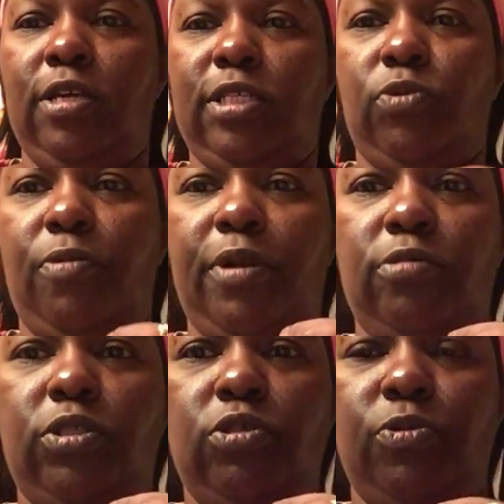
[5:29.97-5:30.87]
So what we're
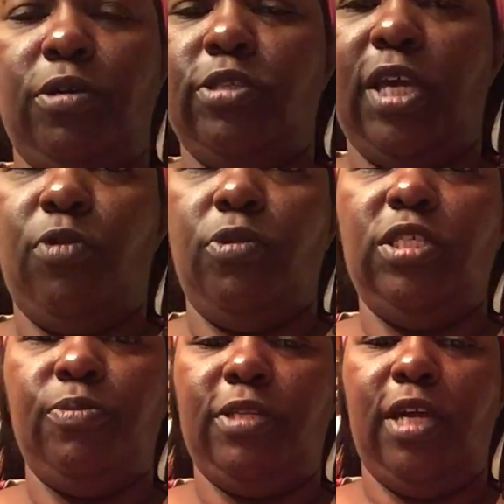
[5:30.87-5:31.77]
going to do is we're going to take one of
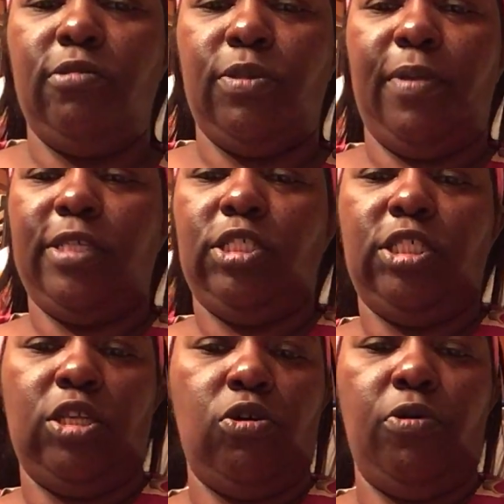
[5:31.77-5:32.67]
these potatoes. I'm actually
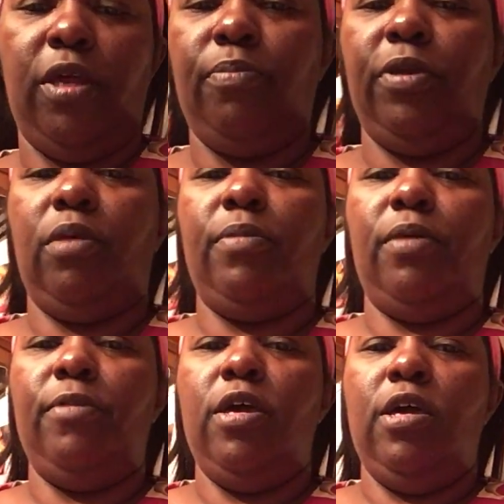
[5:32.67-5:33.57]
just going to go ahead and pick them
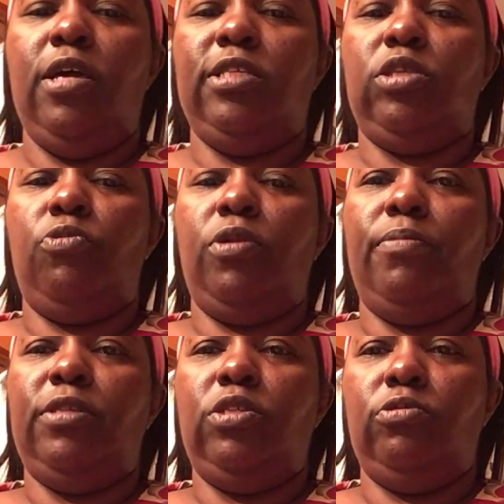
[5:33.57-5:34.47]
up. And so what I'm
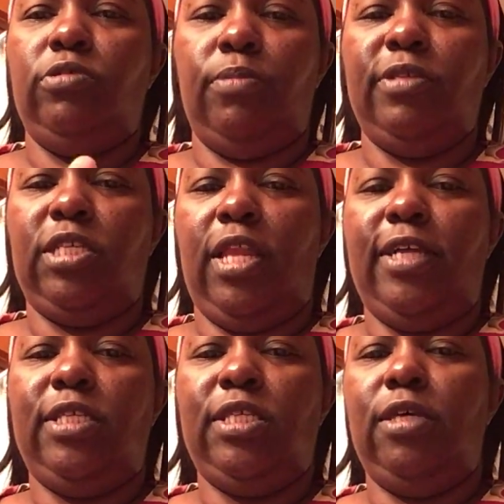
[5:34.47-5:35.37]
going to do is I'm going to
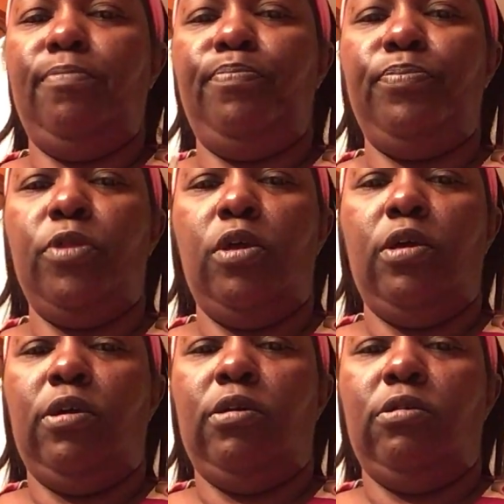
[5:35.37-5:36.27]
slice it
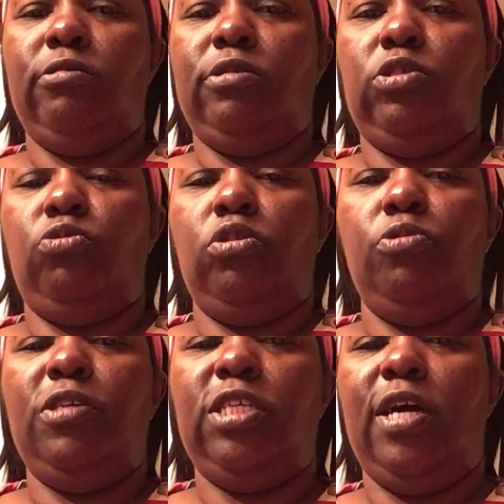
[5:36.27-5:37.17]
2 or
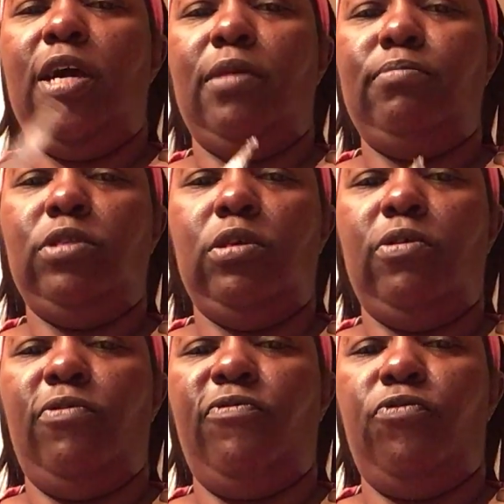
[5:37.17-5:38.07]
3 times,
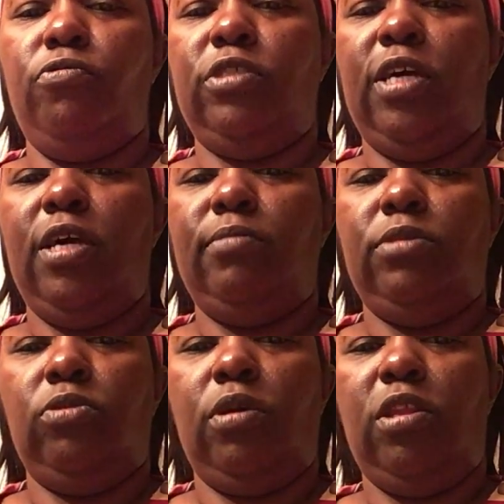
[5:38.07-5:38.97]
4 times.
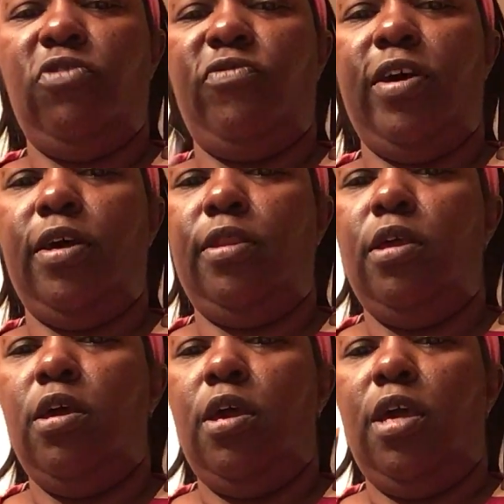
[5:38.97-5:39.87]
Okay, that's fine.
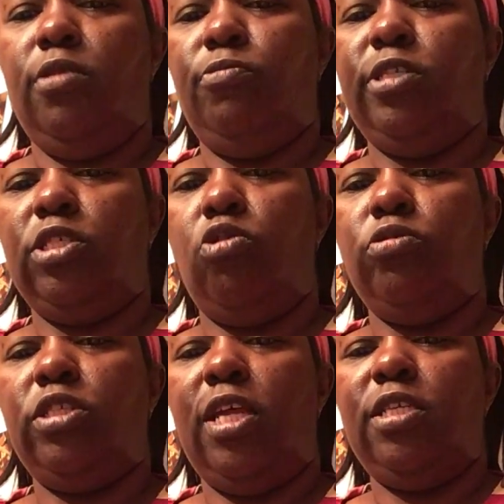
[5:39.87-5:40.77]
And we're just going
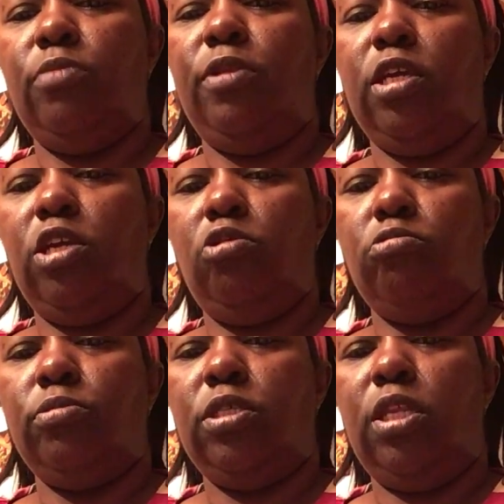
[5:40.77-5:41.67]
to slice them in the
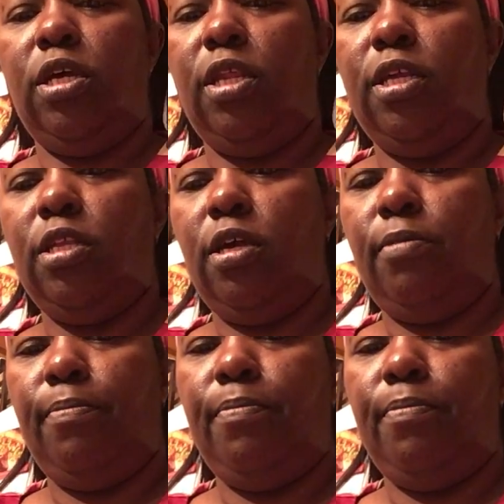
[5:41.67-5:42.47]
cube. See that like that?